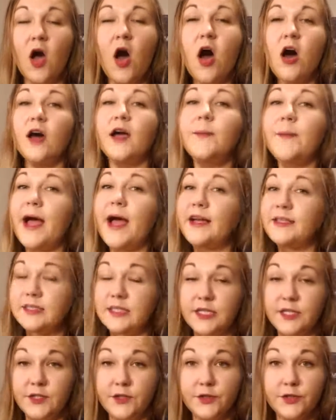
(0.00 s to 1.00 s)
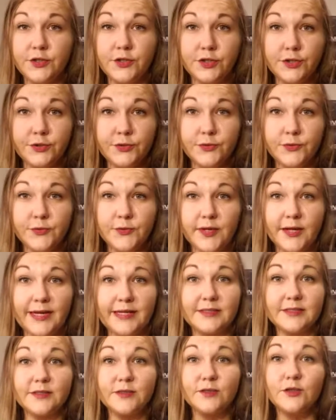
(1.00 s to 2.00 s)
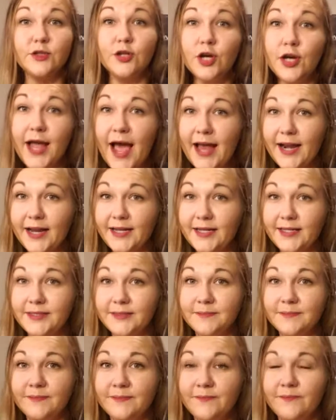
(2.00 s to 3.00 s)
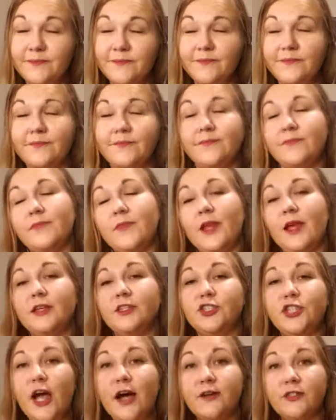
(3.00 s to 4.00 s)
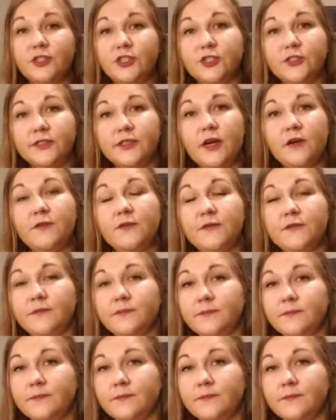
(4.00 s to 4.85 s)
All I'm asking you to do is look at it and challenge yourself.